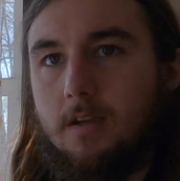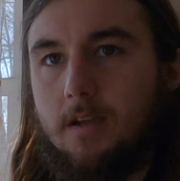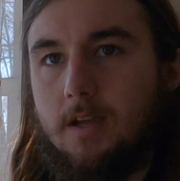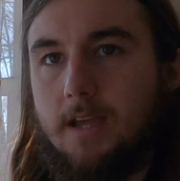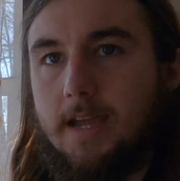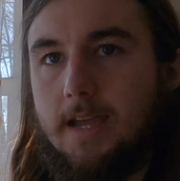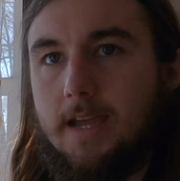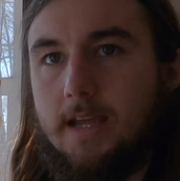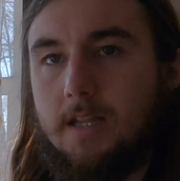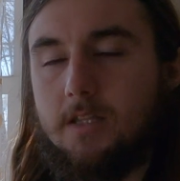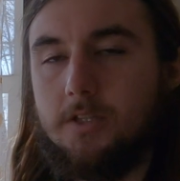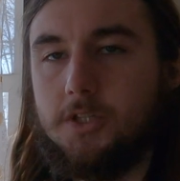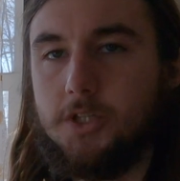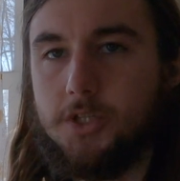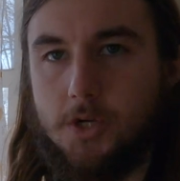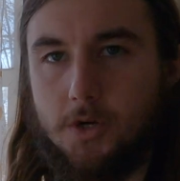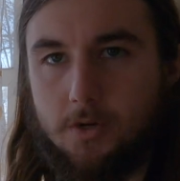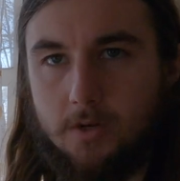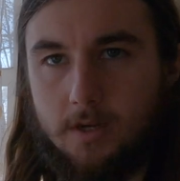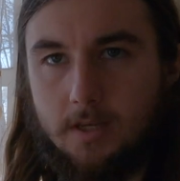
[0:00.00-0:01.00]
and
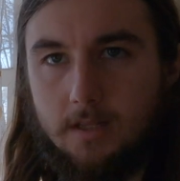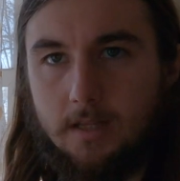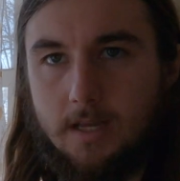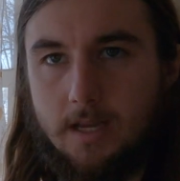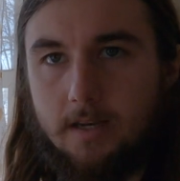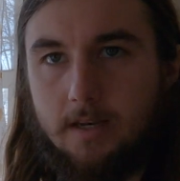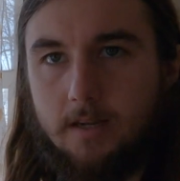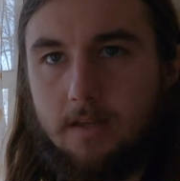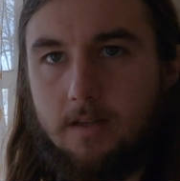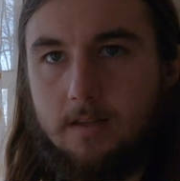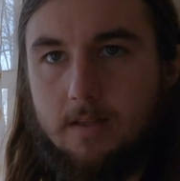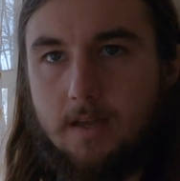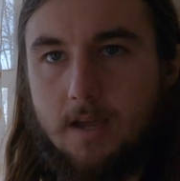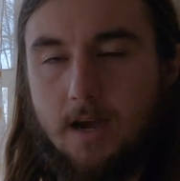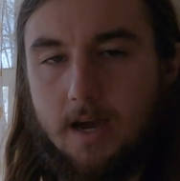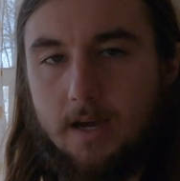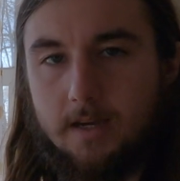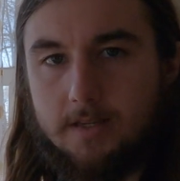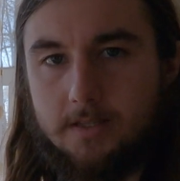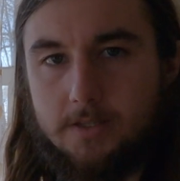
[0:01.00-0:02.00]
circulating the
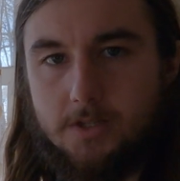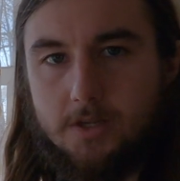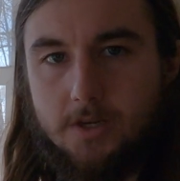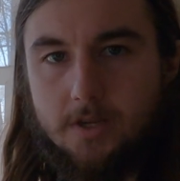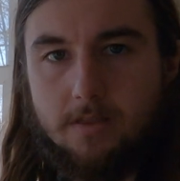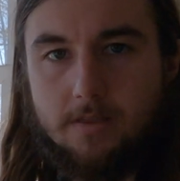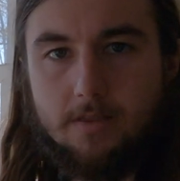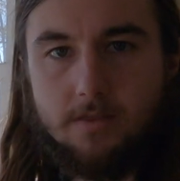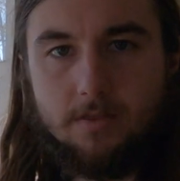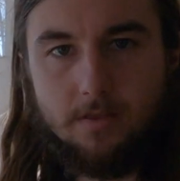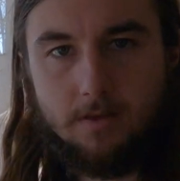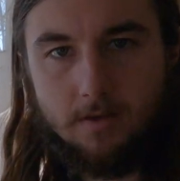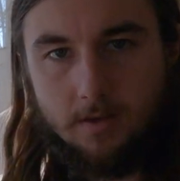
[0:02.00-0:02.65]
oxygen